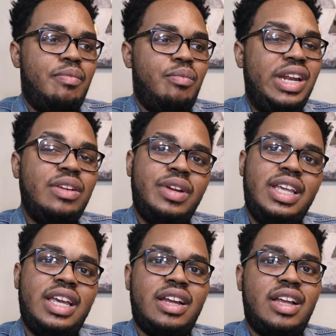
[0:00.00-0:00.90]
We didn't really
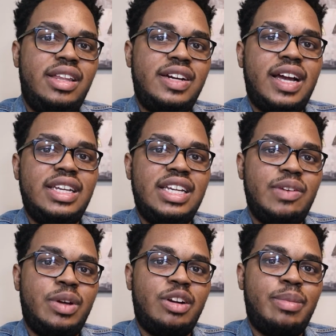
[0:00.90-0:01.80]
get a clear idea
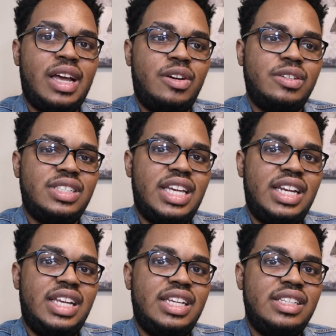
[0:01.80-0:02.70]
of what her power set
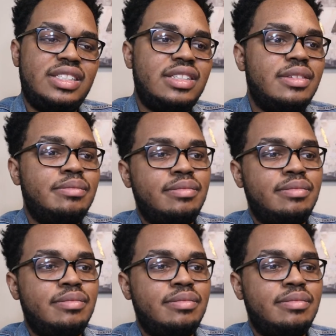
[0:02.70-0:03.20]
is.